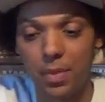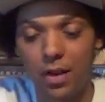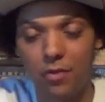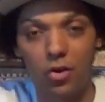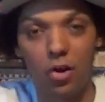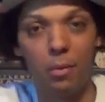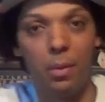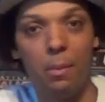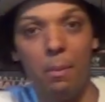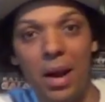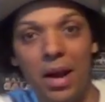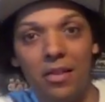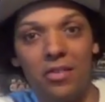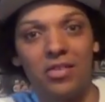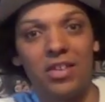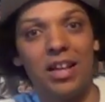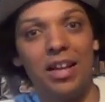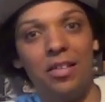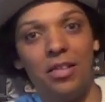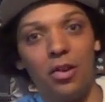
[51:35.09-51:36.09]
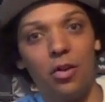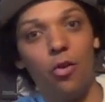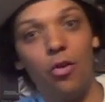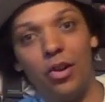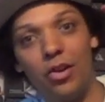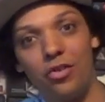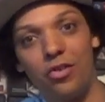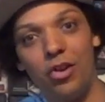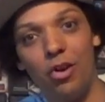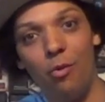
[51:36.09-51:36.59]
So I got my mate to sit in the
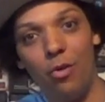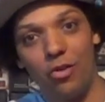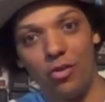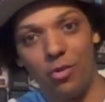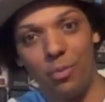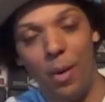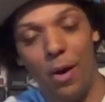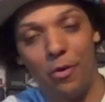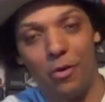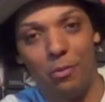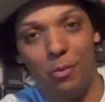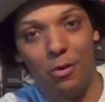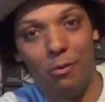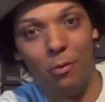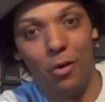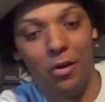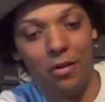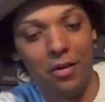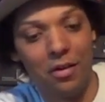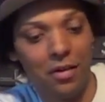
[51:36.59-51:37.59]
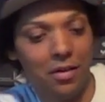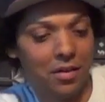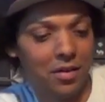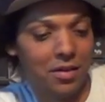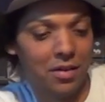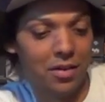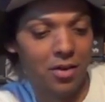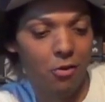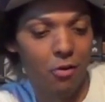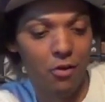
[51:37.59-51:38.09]
longest queue, which is the Pokemon one,
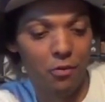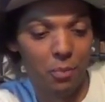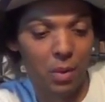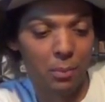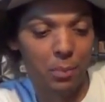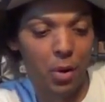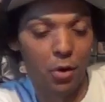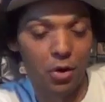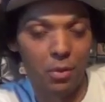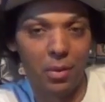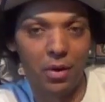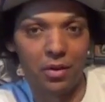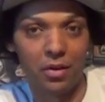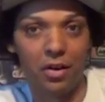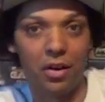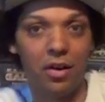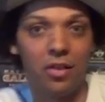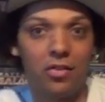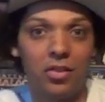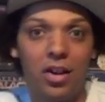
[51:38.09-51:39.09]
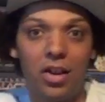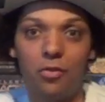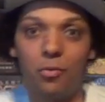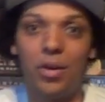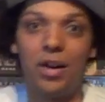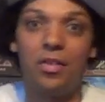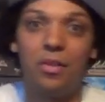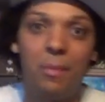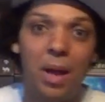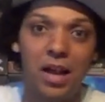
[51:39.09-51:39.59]
with my Pokemon cards, and I just
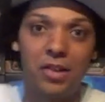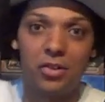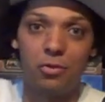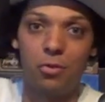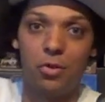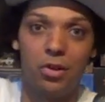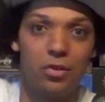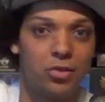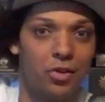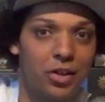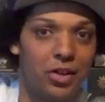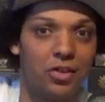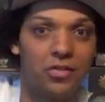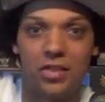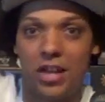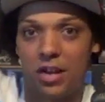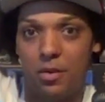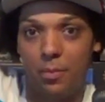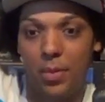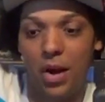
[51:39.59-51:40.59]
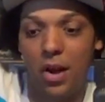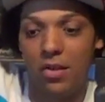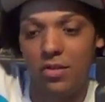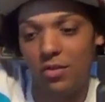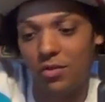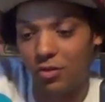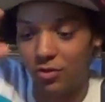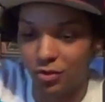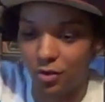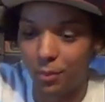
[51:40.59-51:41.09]
went in the Magic one. I was only the second
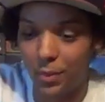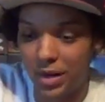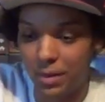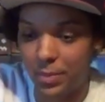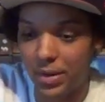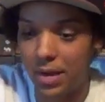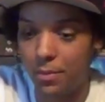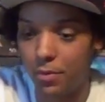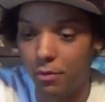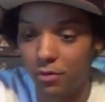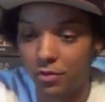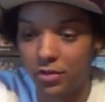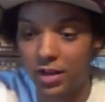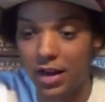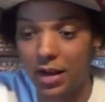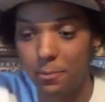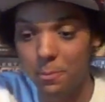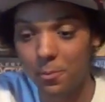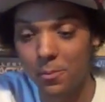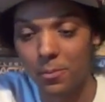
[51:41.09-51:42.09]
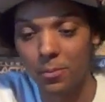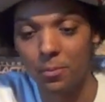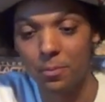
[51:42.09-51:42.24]
person because not many people were selling.